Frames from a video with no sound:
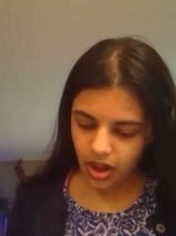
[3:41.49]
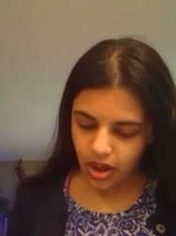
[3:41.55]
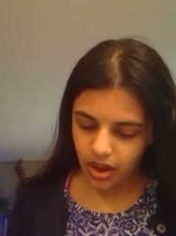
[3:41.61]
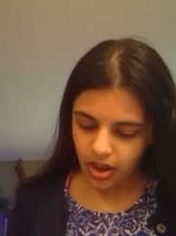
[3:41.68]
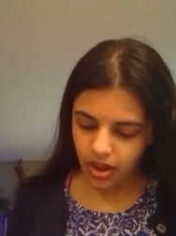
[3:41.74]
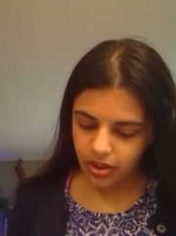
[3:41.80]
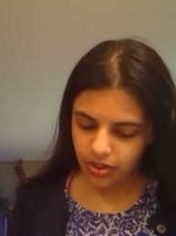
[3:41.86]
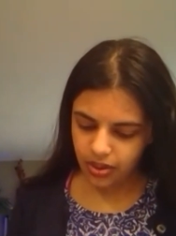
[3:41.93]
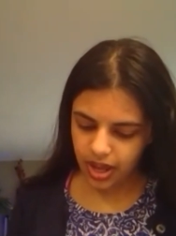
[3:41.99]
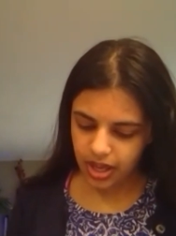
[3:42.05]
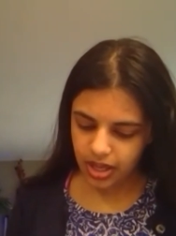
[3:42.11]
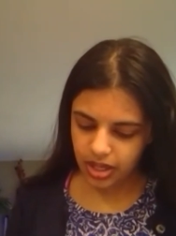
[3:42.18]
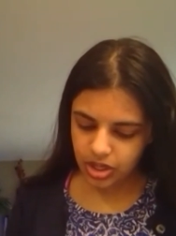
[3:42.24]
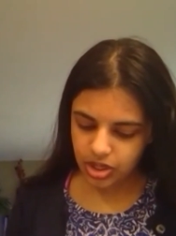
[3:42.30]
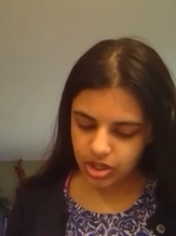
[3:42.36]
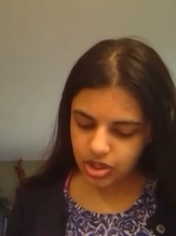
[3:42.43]
All
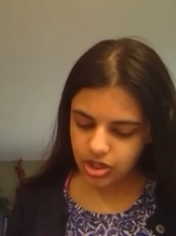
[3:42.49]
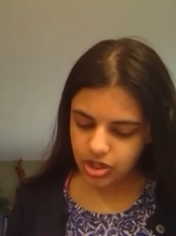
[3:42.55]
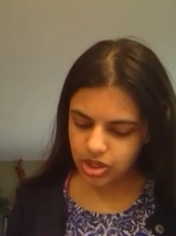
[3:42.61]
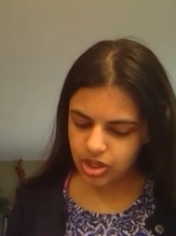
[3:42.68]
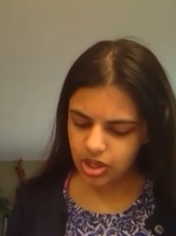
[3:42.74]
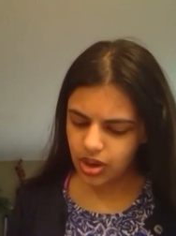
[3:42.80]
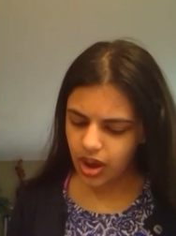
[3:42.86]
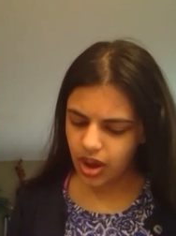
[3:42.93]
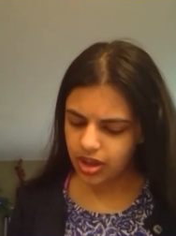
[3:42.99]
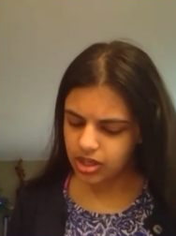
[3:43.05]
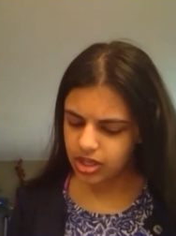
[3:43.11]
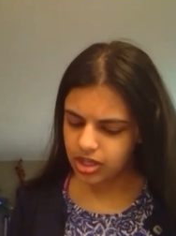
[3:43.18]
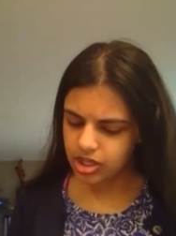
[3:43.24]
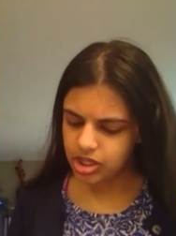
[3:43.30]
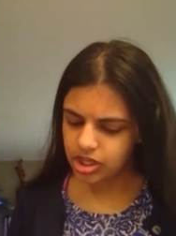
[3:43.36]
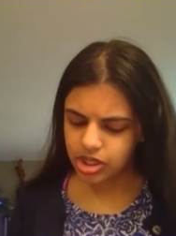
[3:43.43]
right.
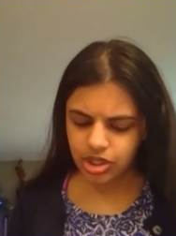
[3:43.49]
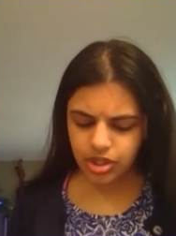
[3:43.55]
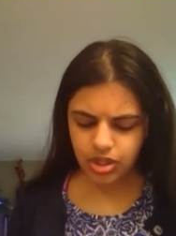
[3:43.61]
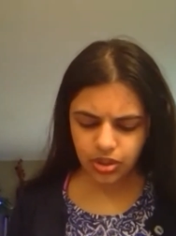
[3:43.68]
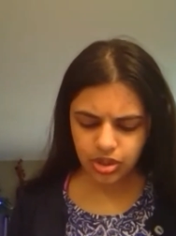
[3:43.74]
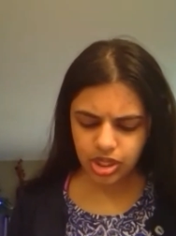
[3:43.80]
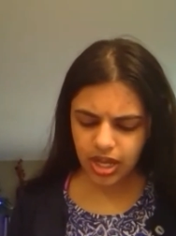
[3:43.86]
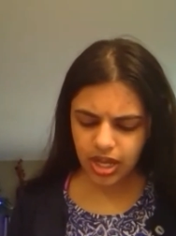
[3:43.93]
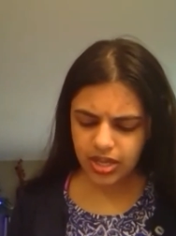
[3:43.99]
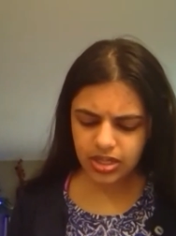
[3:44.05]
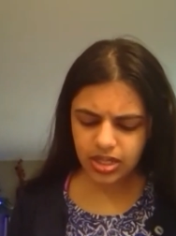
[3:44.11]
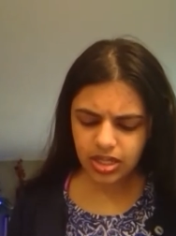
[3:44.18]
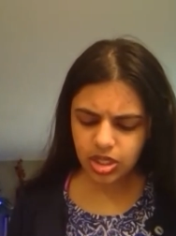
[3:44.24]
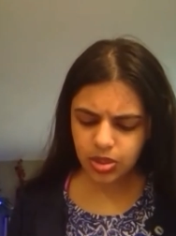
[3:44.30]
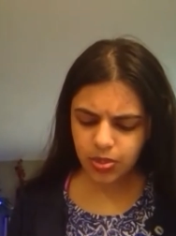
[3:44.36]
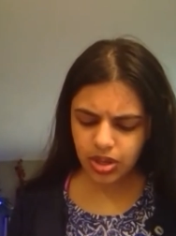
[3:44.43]
So she hasn't
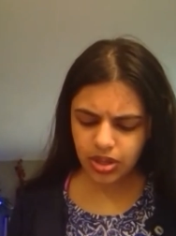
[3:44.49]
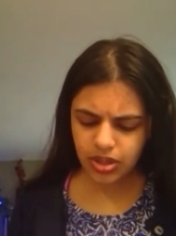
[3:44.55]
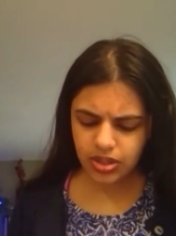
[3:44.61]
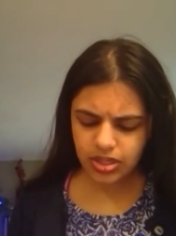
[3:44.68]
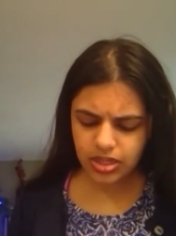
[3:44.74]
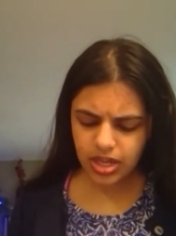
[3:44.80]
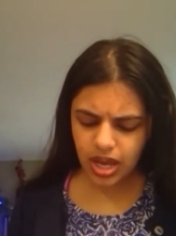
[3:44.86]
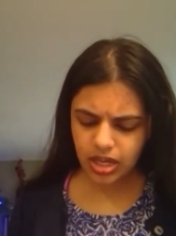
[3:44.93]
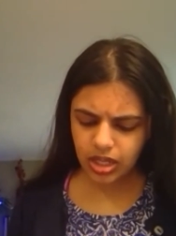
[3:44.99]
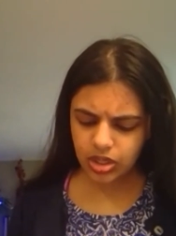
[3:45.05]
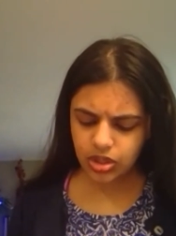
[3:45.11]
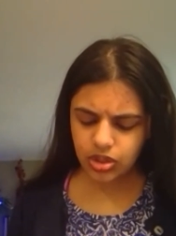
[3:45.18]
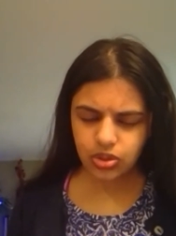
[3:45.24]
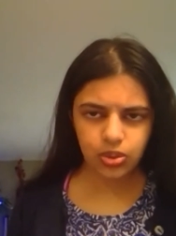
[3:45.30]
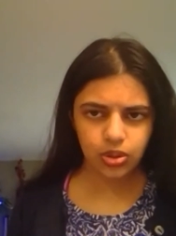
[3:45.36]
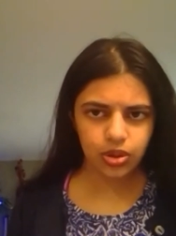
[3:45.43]
experienced any
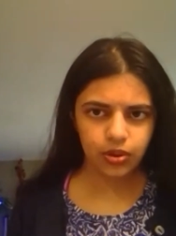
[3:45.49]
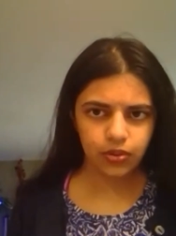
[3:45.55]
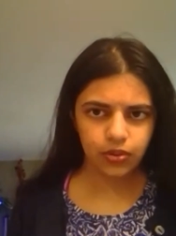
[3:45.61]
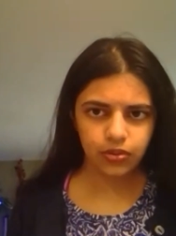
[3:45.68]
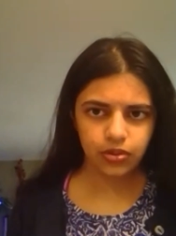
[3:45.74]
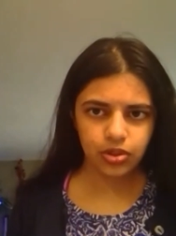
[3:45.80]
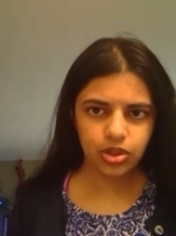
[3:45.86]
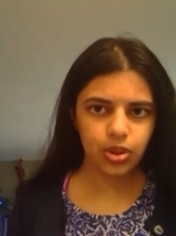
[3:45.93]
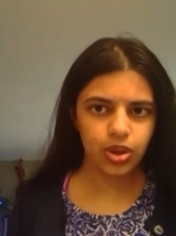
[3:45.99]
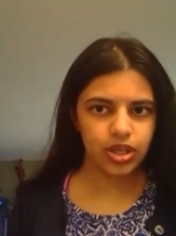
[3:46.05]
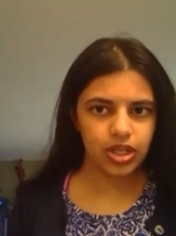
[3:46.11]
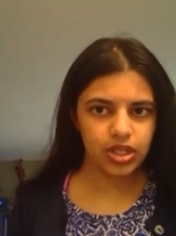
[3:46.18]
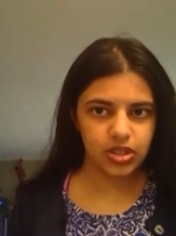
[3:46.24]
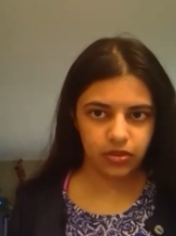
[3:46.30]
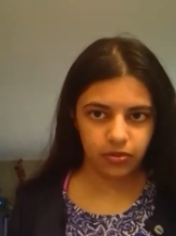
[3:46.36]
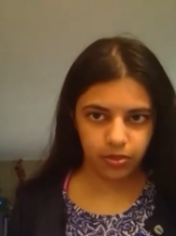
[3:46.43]
sort of
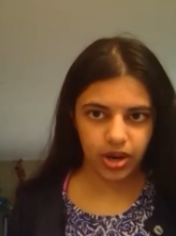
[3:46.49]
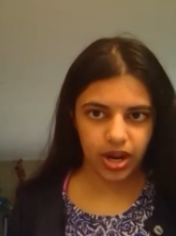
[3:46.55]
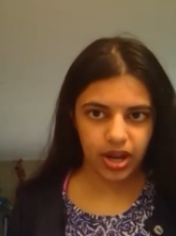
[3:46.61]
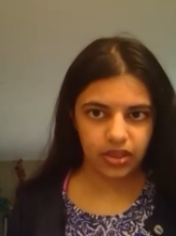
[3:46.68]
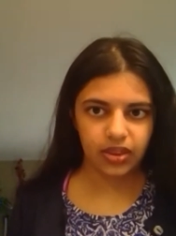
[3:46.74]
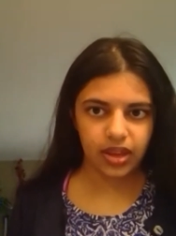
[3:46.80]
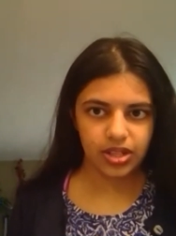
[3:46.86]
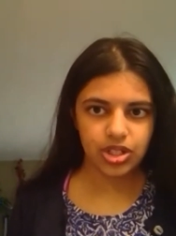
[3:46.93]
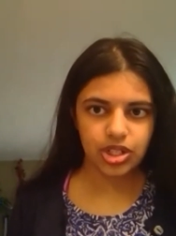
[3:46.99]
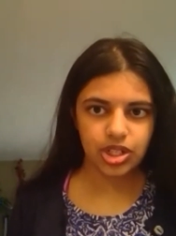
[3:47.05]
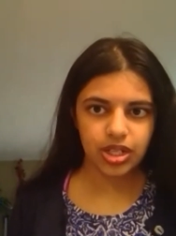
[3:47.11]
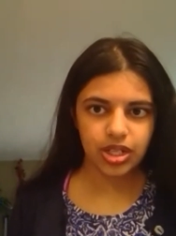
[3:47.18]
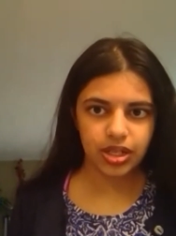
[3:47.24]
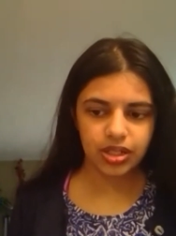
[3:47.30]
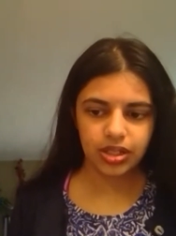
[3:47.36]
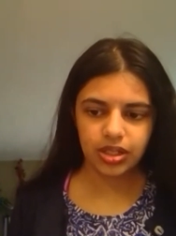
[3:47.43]
shortness of breath, has
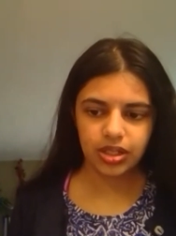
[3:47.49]
she?